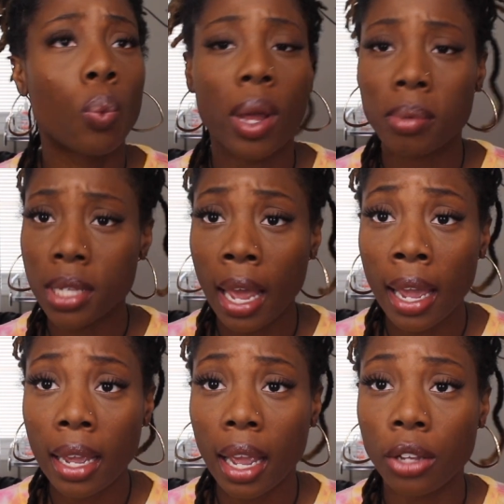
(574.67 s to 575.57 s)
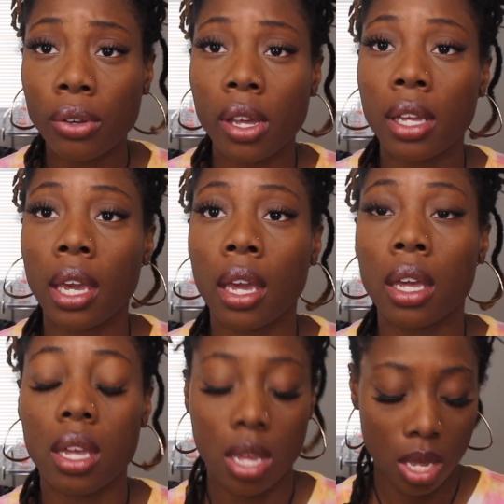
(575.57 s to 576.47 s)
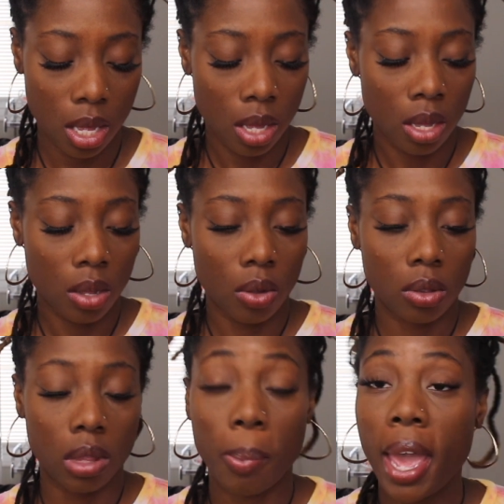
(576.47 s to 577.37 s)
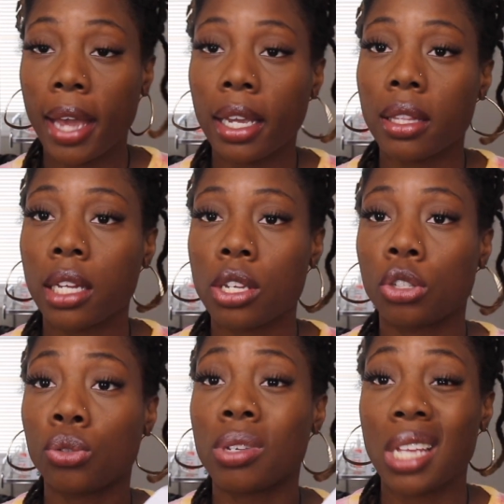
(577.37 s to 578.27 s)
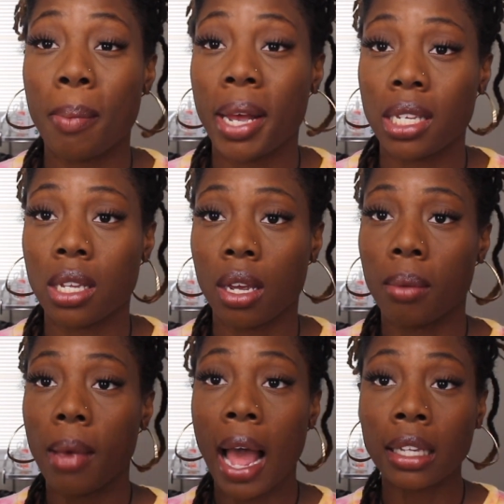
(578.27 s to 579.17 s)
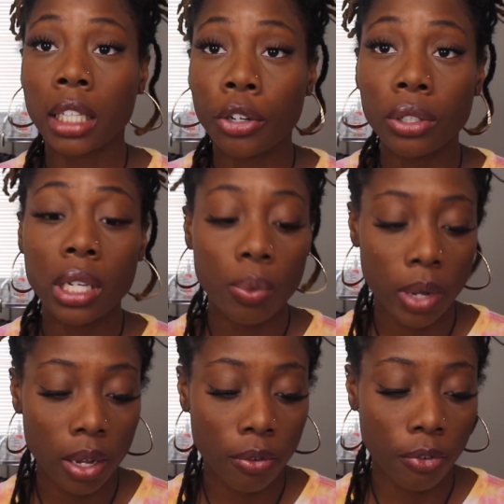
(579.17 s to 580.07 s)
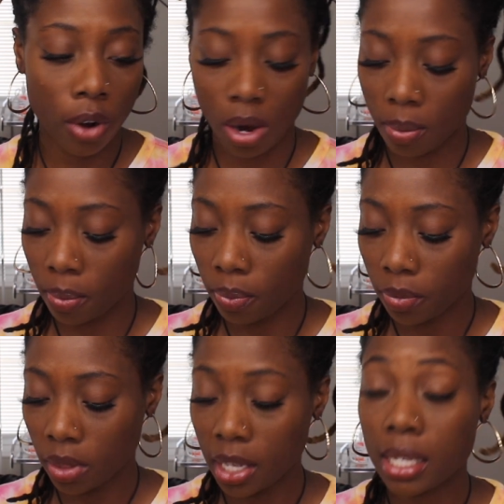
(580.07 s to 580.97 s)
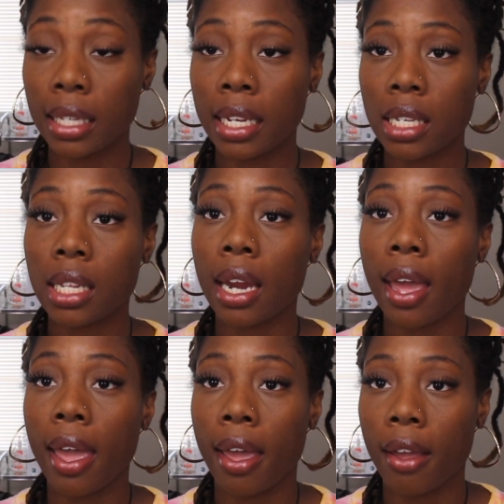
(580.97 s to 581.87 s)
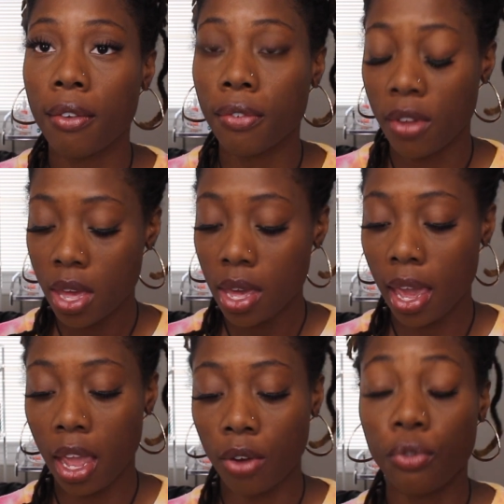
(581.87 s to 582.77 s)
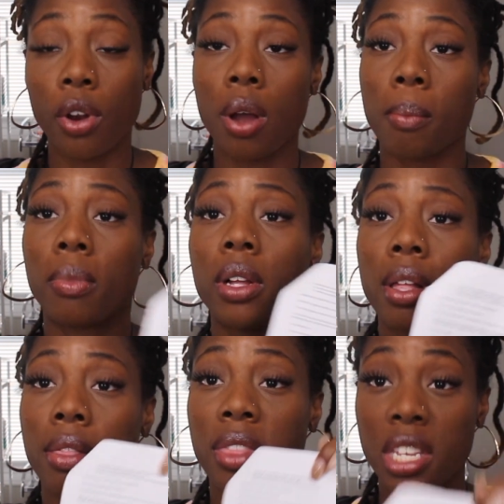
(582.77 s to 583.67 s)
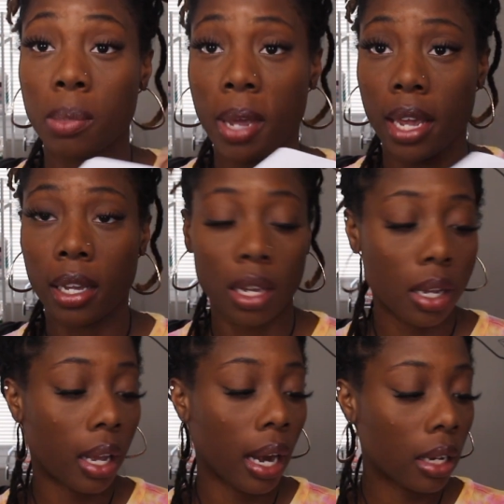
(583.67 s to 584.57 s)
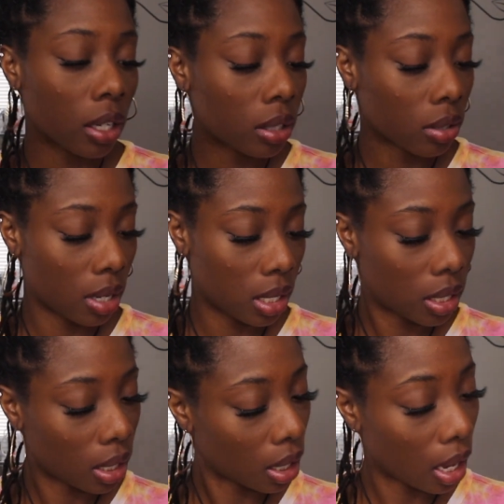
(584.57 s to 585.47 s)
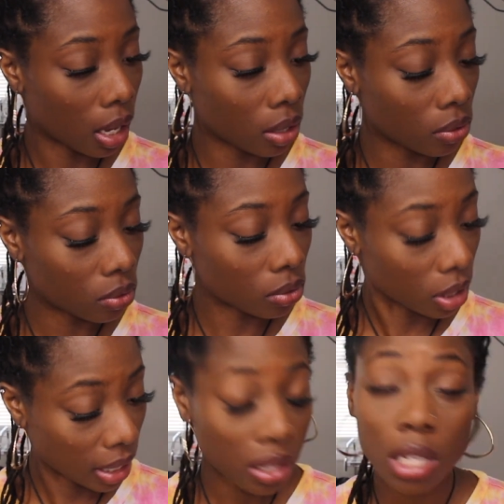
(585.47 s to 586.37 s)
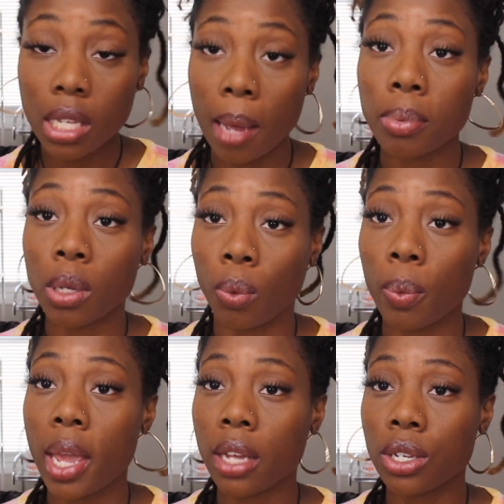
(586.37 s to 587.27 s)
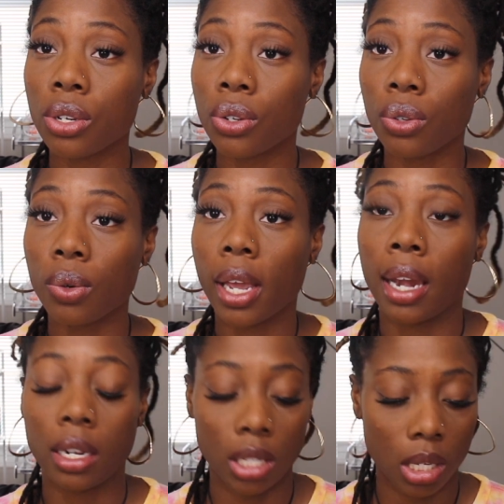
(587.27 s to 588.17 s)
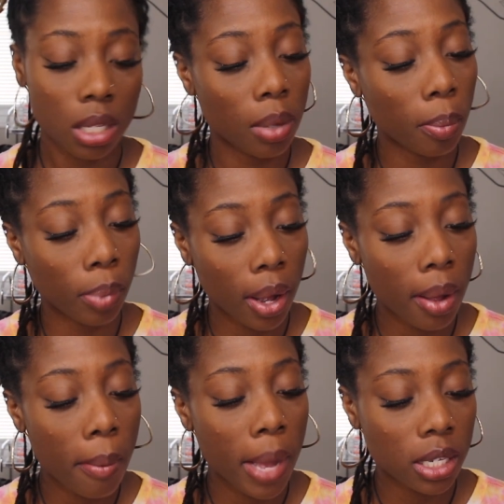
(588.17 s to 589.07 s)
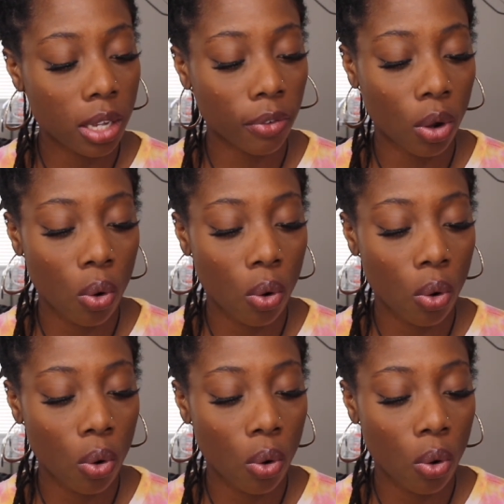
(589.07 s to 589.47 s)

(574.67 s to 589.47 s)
website and you can get the packet that tells you step by step. I literally went from this list that I have and from this packet, and I looked at the steps and what we had to do, and I just bought my stuff